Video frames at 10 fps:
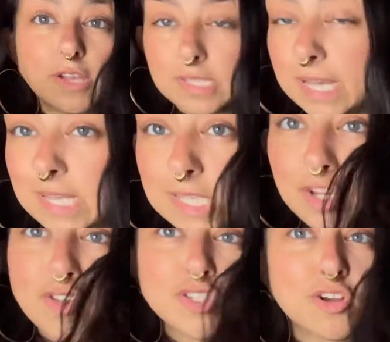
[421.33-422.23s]
Because like I said,
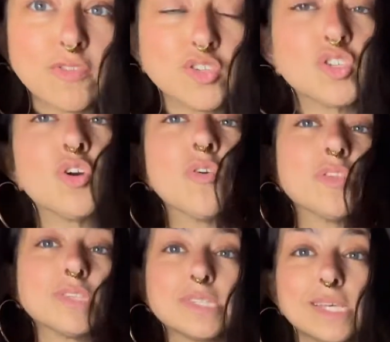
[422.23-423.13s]
you're the star of the show, and
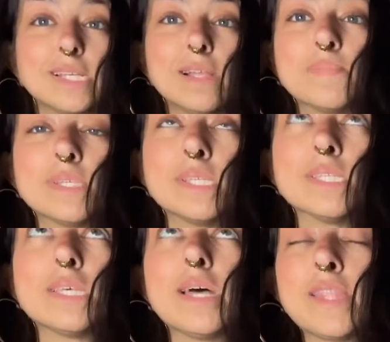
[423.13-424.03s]
this is the
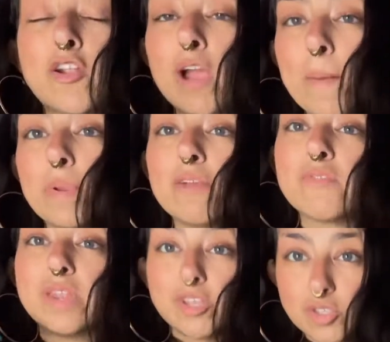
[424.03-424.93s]
eclipses that are happening
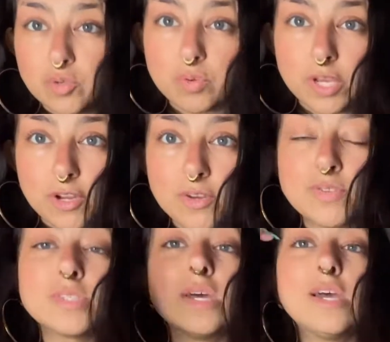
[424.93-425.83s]
for the next 2
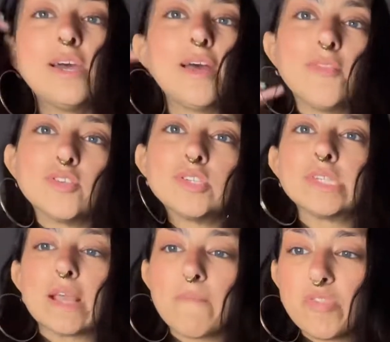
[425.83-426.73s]
years. This is
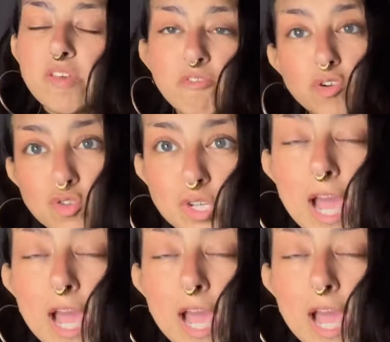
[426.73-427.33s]
like the first